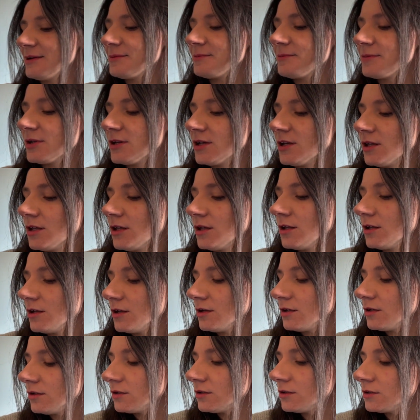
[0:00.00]
But
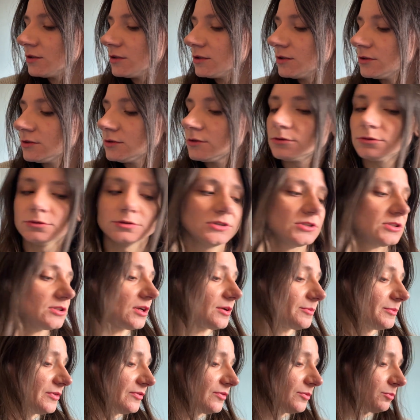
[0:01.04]
yeah, we
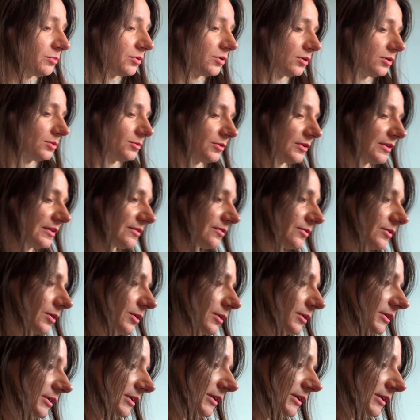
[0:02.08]
start a bit of a plot on it, I thought.